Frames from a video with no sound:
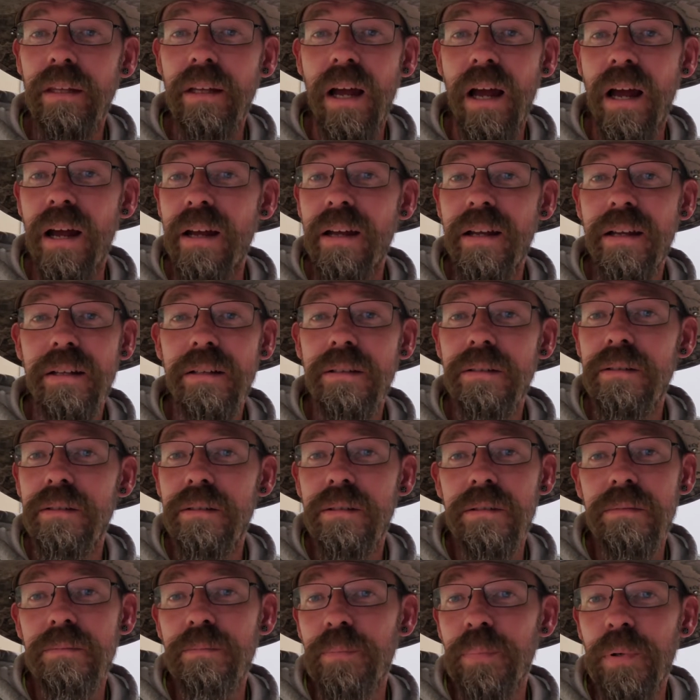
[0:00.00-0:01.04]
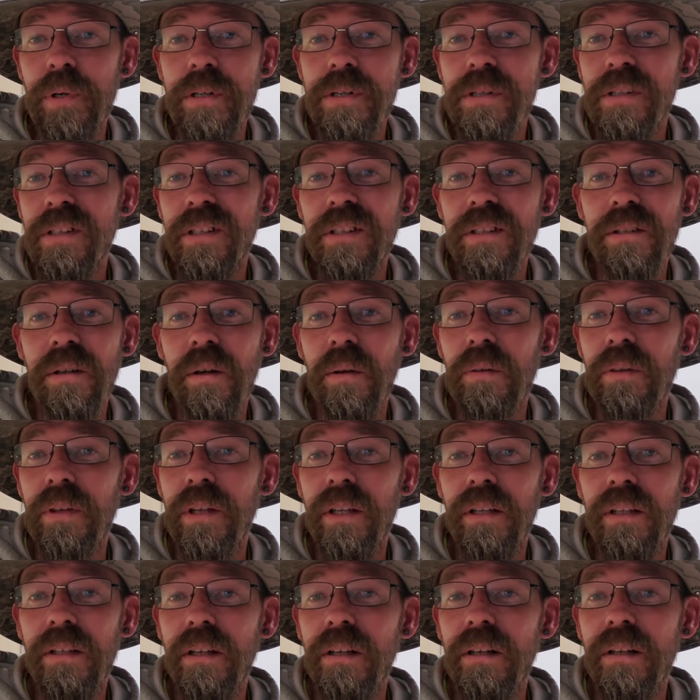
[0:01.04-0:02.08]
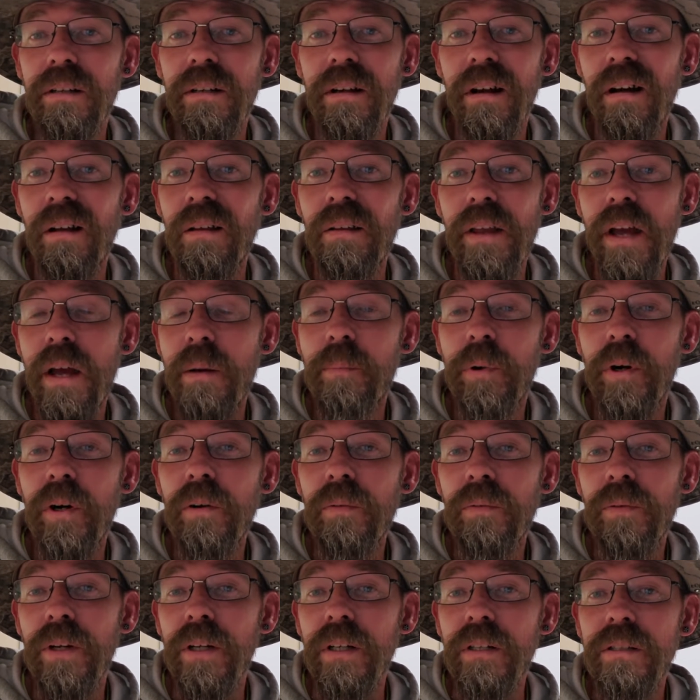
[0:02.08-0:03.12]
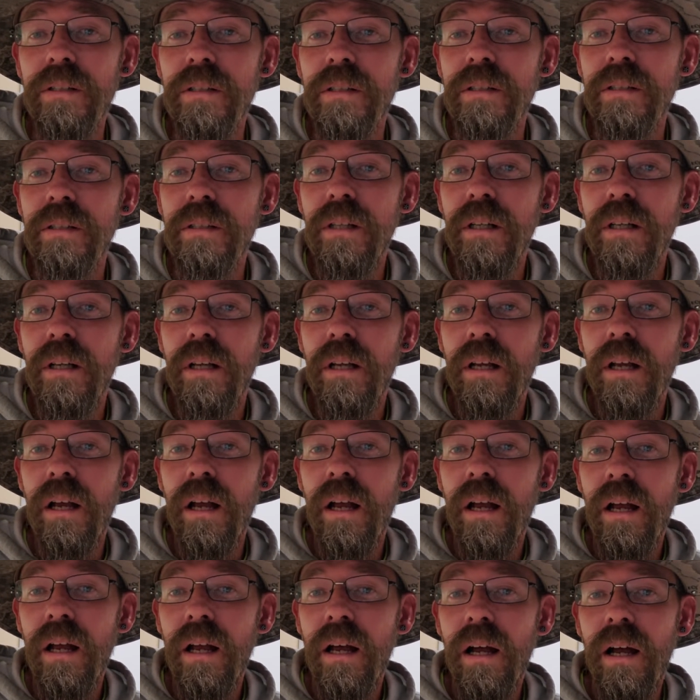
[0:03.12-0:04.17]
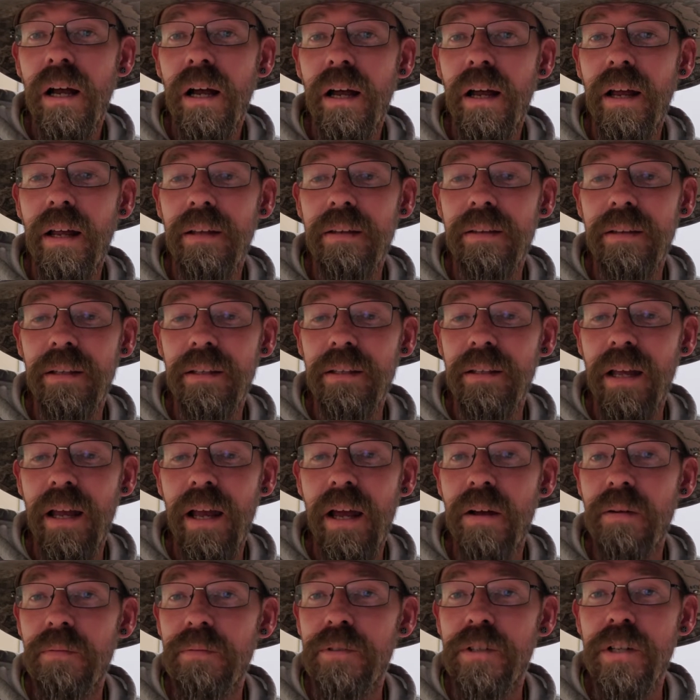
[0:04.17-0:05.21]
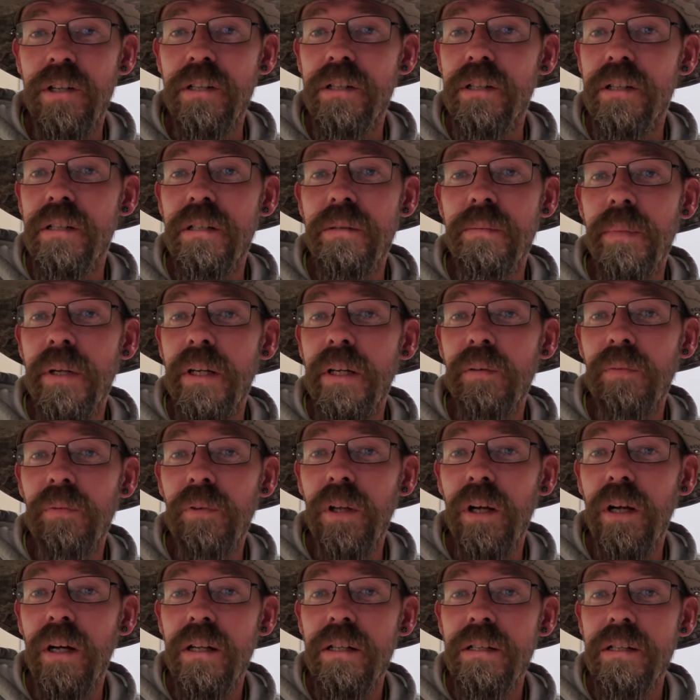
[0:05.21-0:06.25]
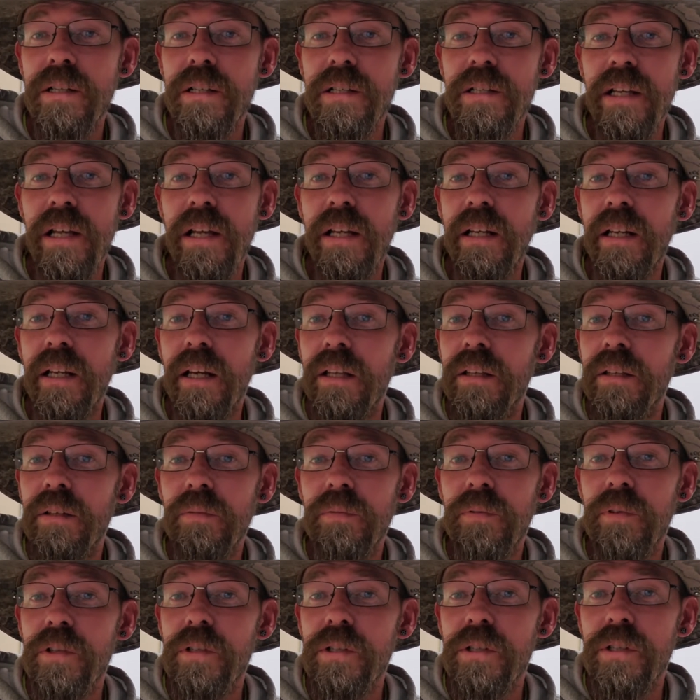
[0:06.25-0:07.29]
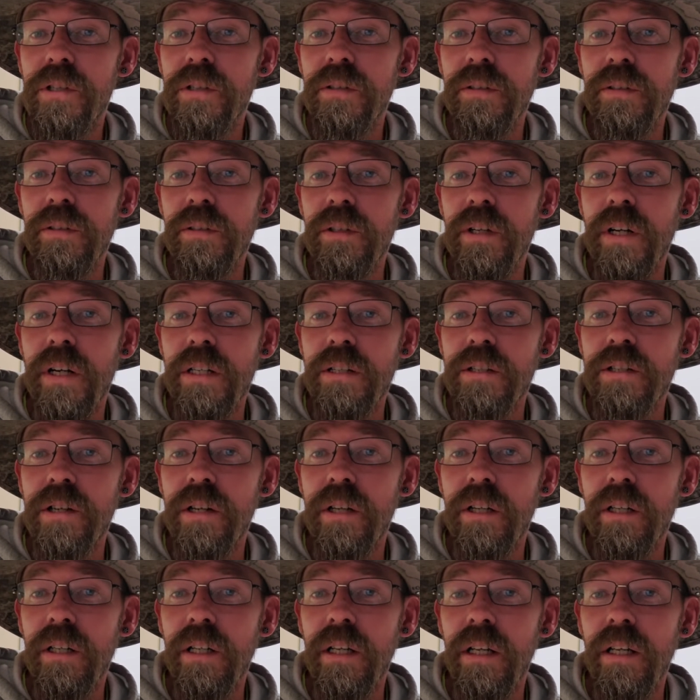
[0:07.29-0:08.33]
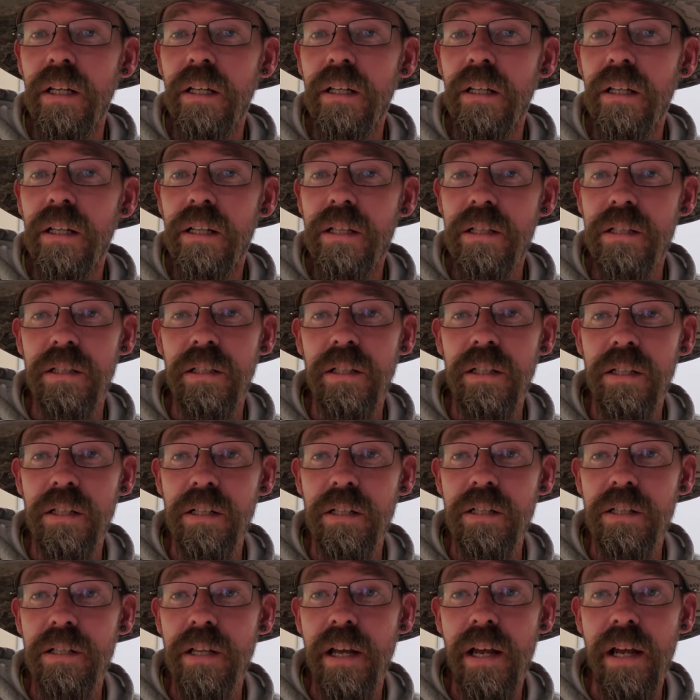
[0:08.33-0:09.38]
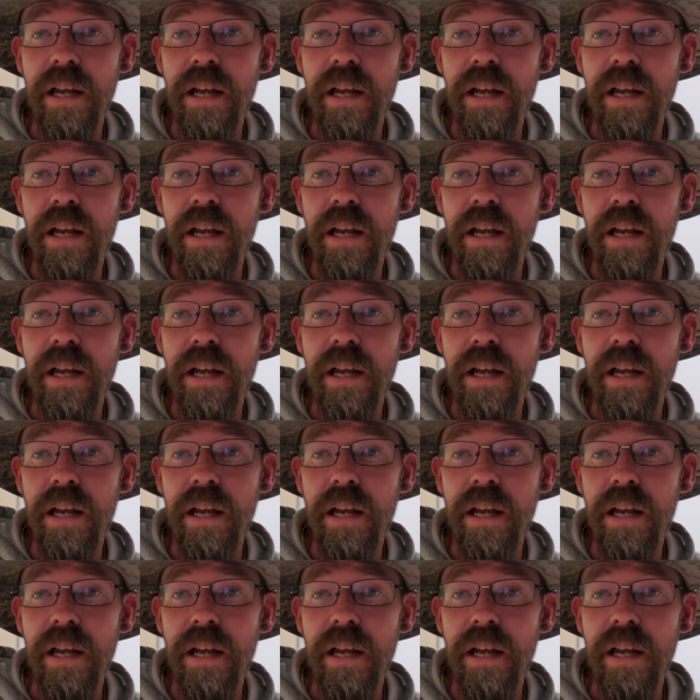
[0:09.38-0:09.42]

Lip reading: I personally don't think they're all that perfect. I think they have just as many flaws as any other version of the Grand Cherokee, as long as it